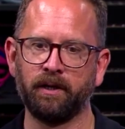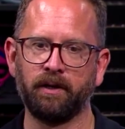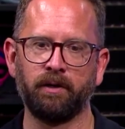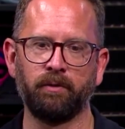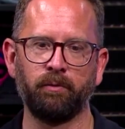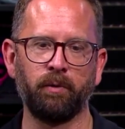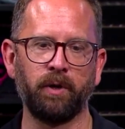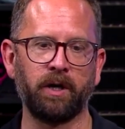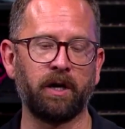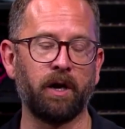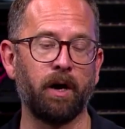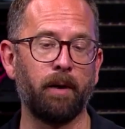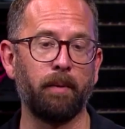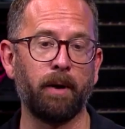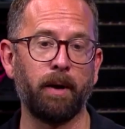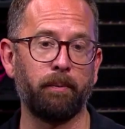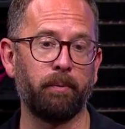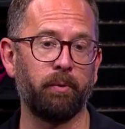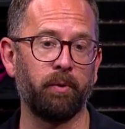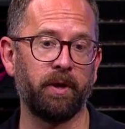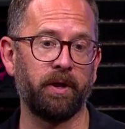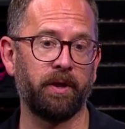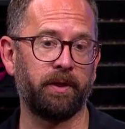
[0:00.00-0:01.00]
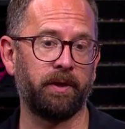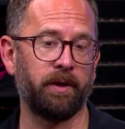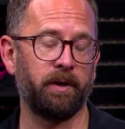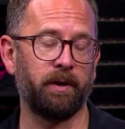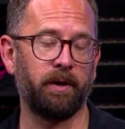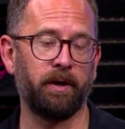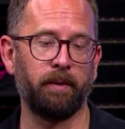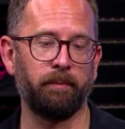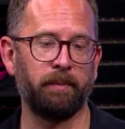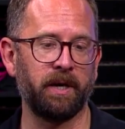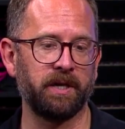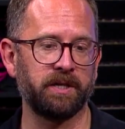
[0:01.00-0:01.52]
we come up with
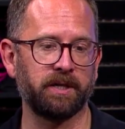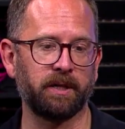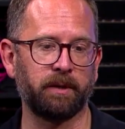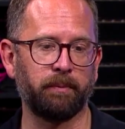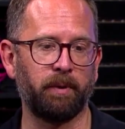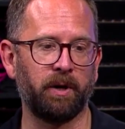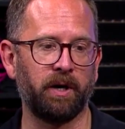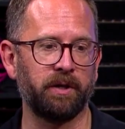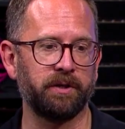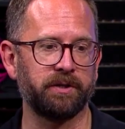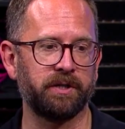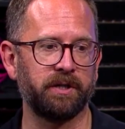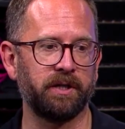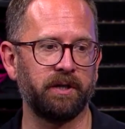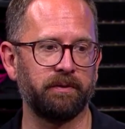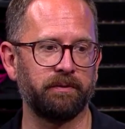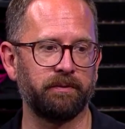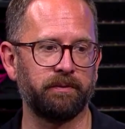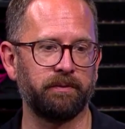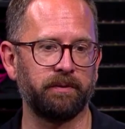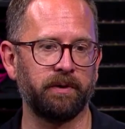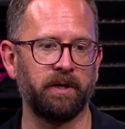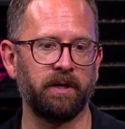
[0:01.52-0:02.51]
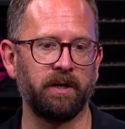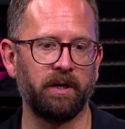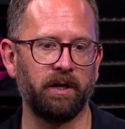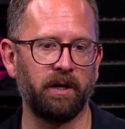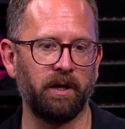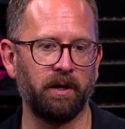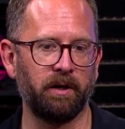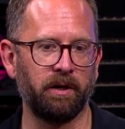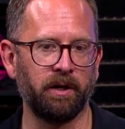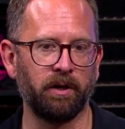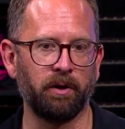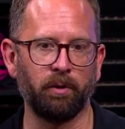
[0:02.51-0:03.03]
a basic policy of,
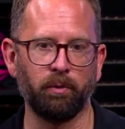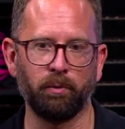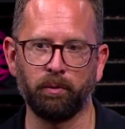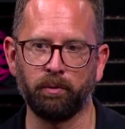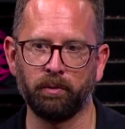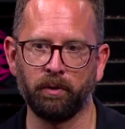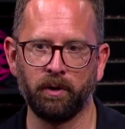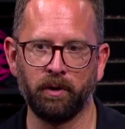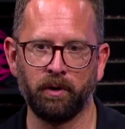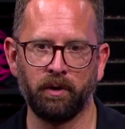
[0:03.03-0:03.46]
you know,